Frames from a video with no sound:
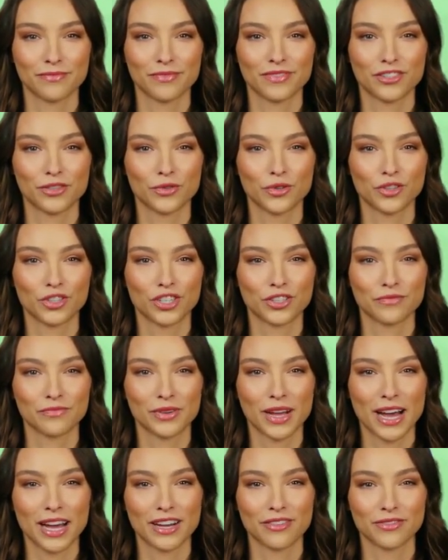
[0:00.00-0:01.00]
Solution
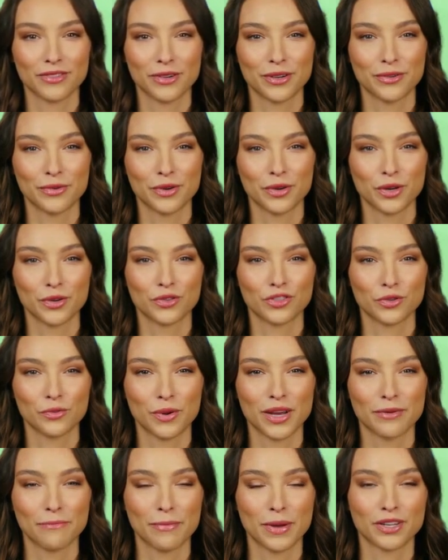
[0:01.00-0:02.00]
5. Close
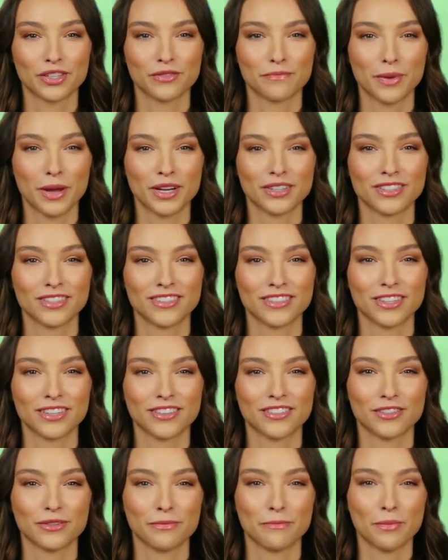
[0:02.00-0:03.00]
QuickBooks
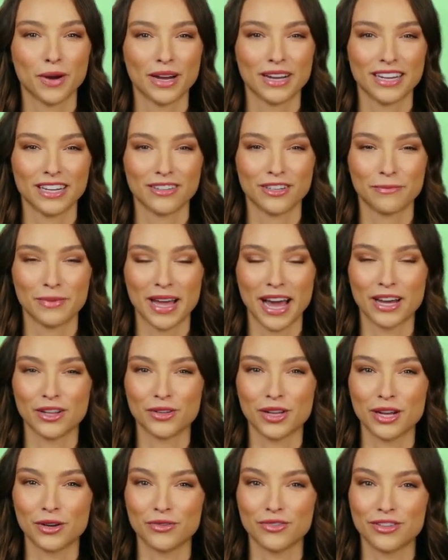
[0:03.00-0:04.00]
processes running in the
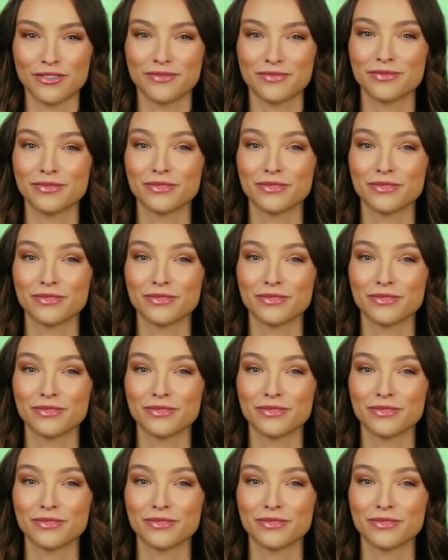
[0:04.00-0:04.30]
background.